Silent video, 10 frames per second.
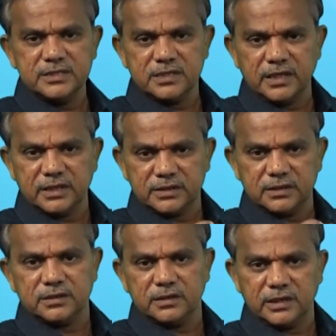so since
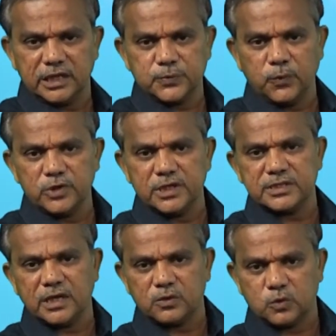the
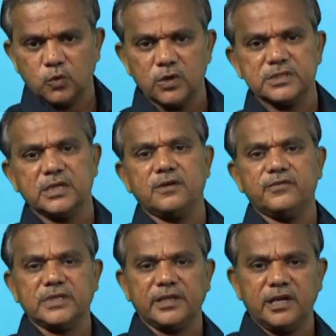exposures are
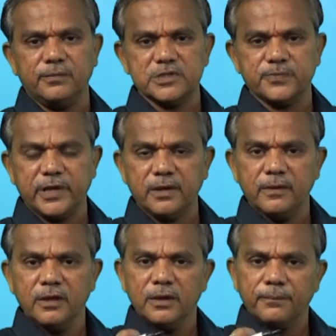towards that of the southern
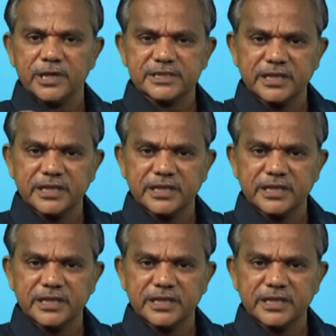hemisphere,